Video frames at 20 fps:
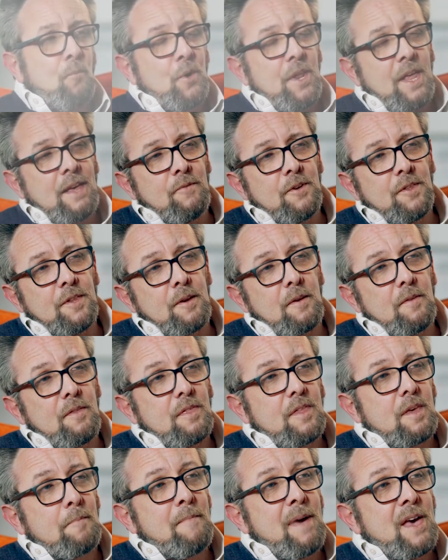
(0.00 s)
whatever
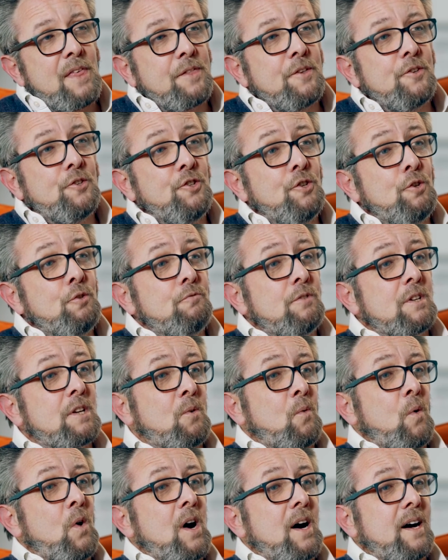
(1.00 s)
the method you
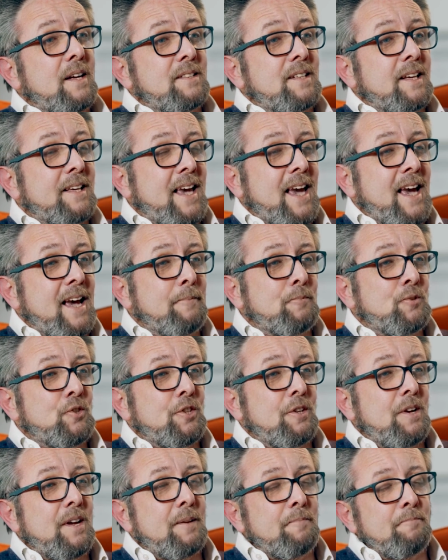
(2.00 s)
require to
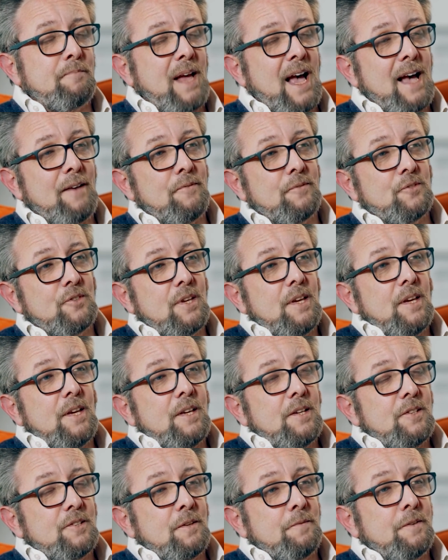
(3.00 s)
capture and have
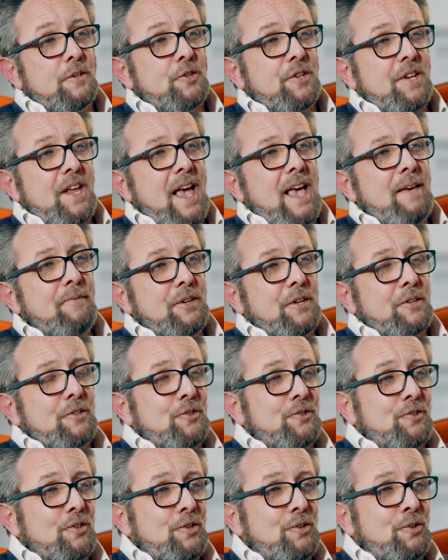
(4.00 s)
sufficient
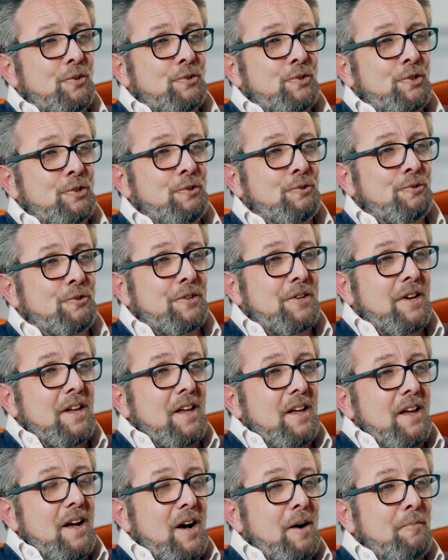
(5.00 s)
evidence that your children
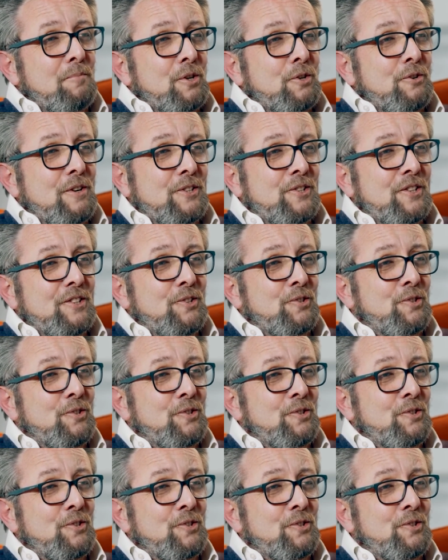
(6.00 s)
are progressing